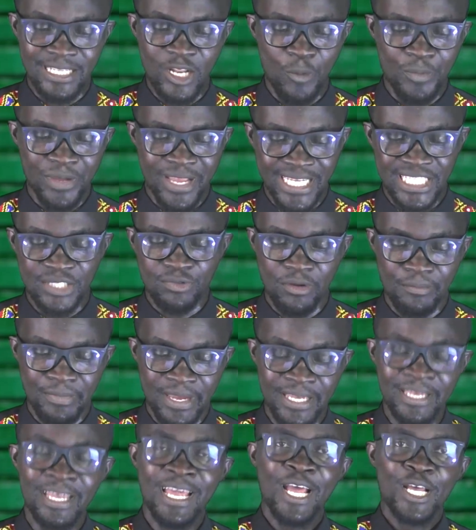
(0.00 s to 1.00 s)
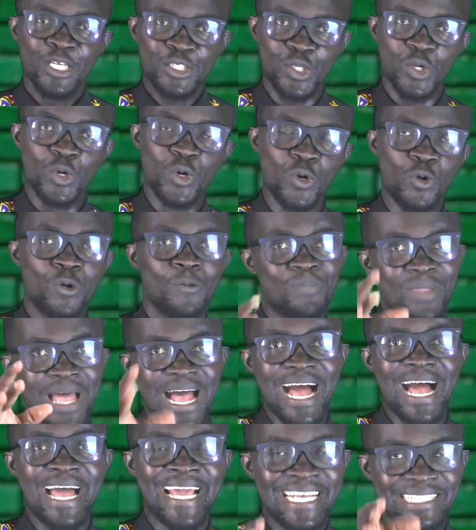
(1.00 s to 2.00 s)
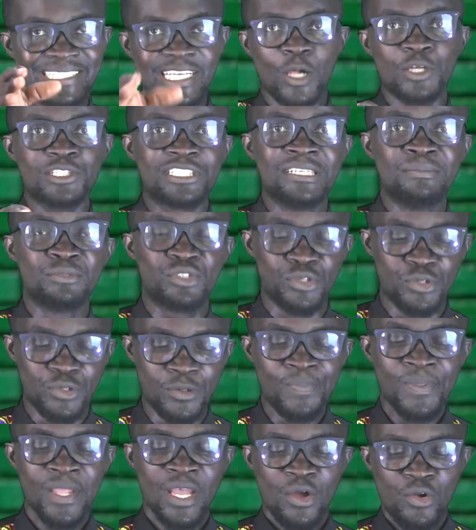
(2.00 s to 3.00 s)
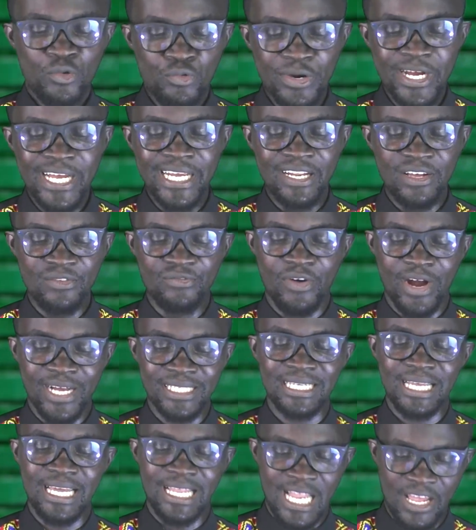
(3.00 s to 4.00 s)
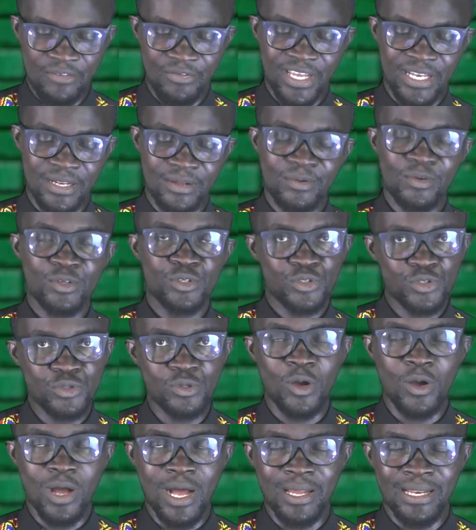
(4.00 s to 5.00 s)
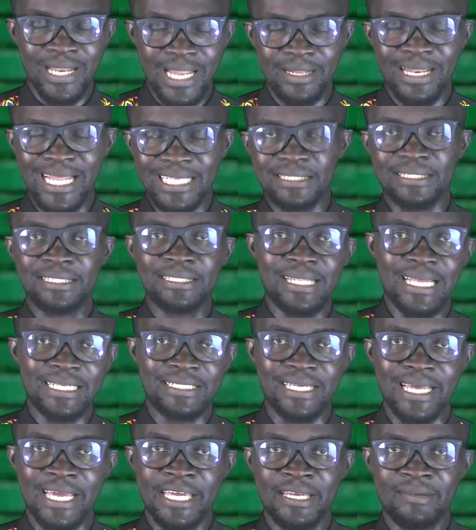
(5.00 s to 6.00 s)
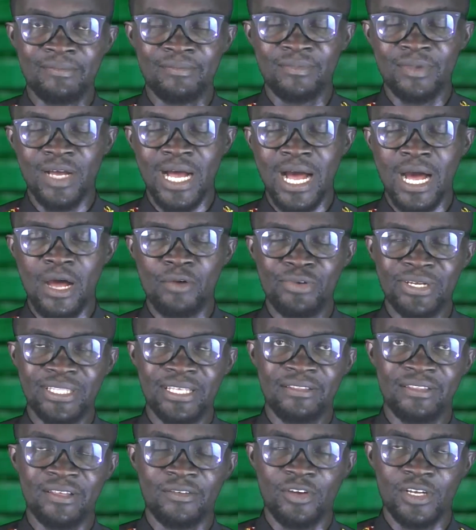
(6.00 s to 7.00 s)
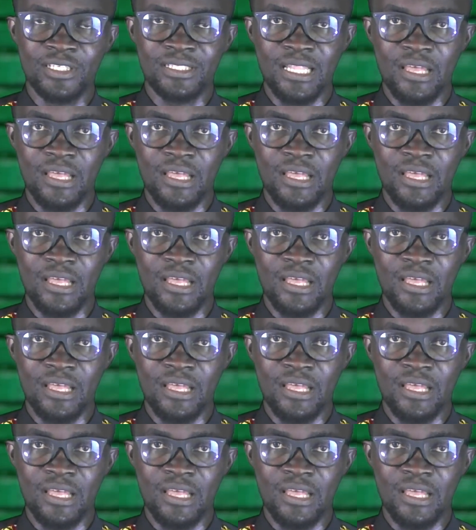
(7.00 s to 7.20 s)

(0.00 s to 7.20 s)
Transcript: and I'll be getting with me. So he tells him to read verse 11. Let's hear him reading the verse